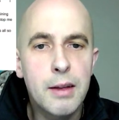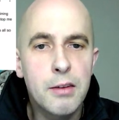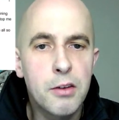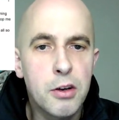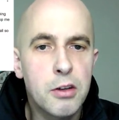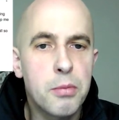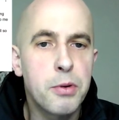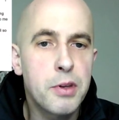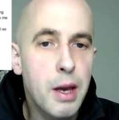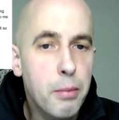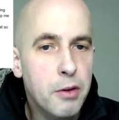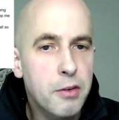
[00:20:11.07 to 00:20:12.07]
to do to
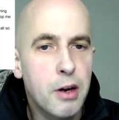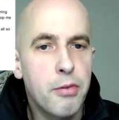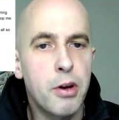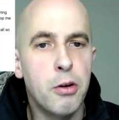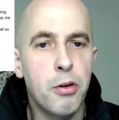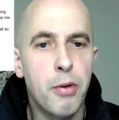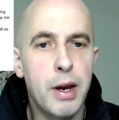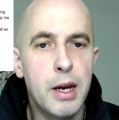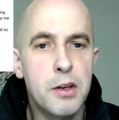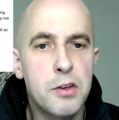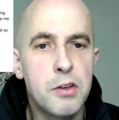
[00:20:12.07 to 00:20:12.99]
protect myself in older age